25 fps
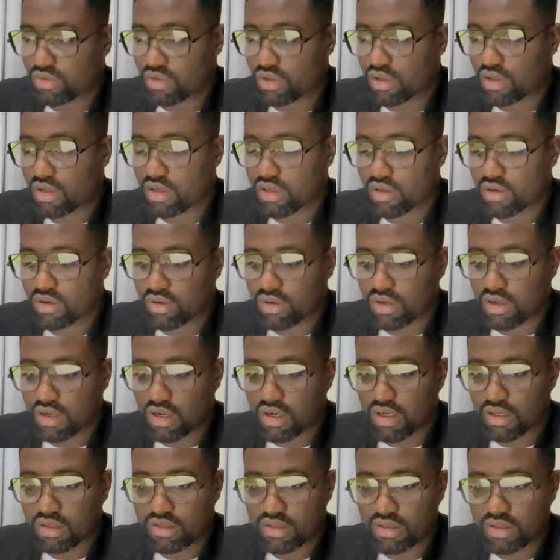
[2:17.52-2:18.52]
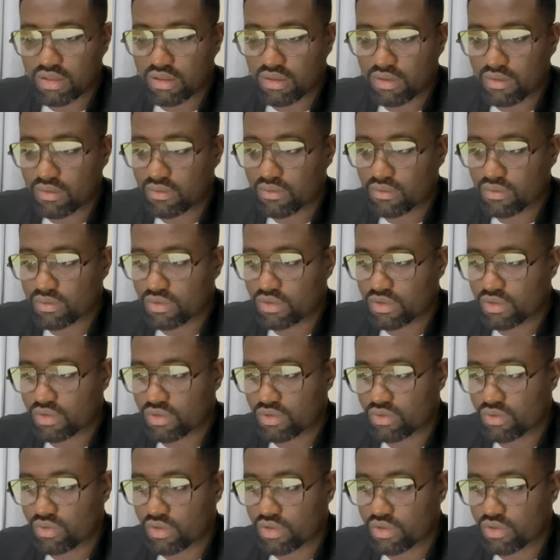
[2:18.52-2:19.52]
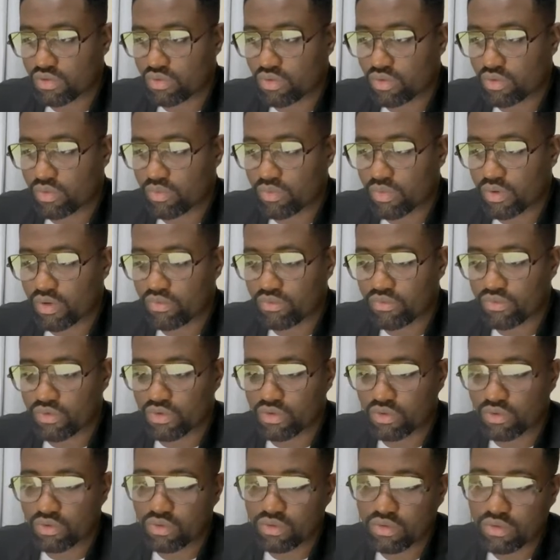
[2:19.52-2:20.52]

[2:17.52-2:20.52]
click on that, so it will open for you.